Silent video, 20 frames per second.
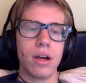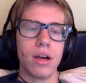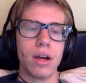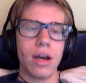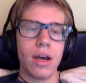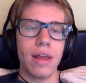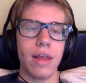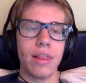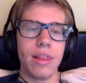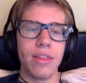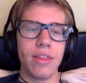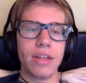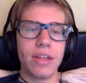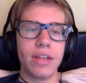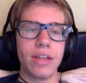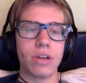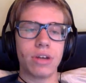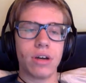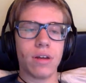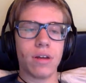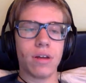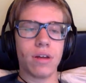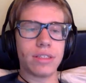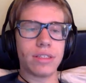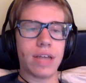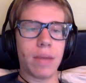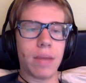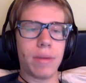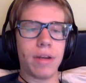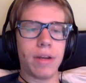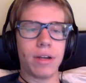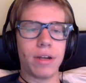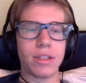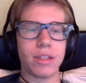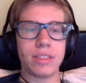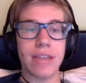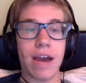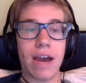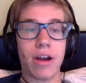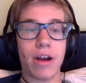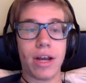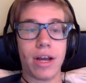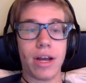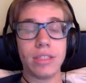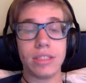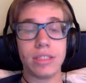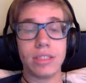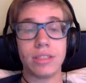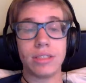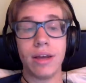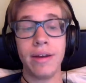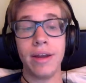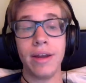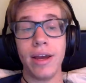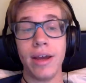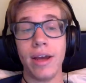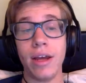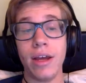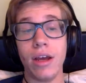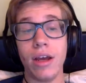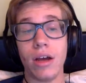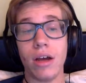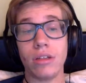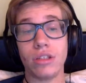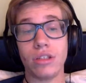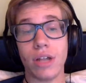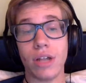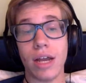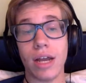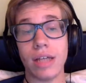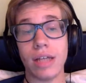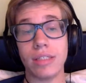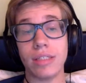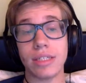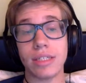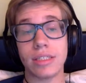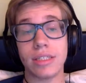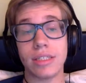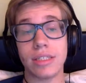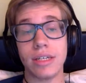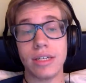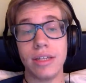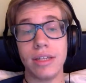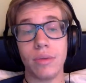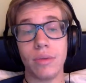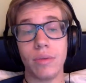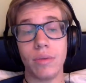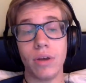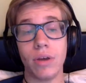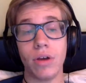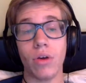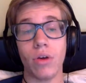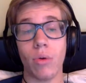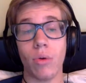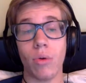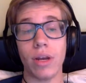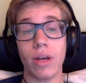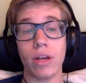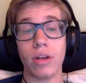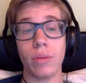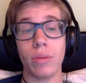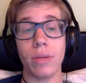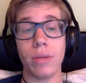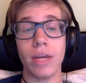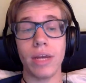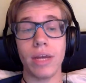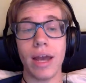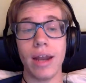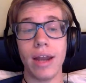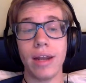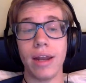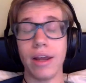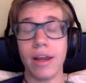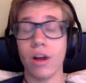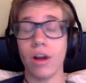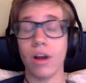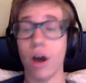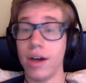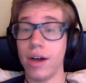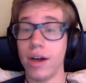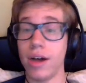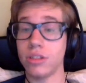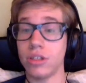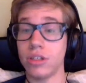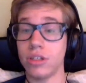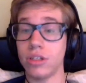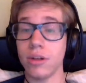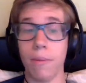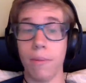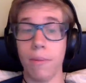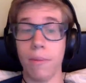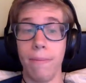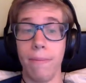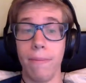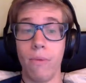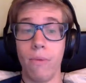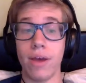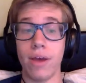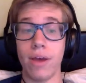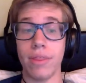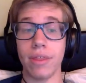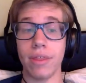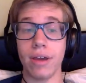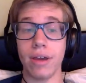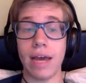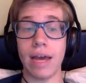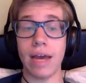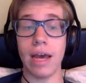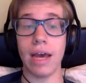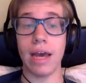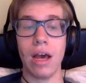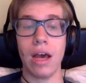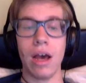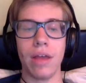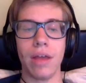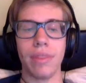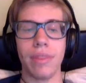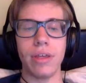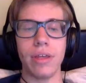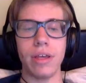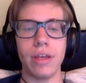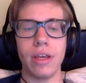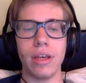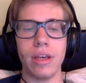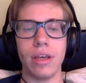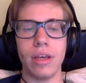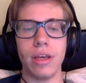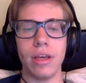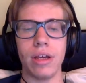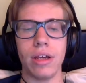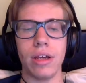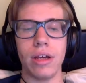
And then that's all that's happening on Saturday. Sunday, July 16th, we are going to be getting a concert with the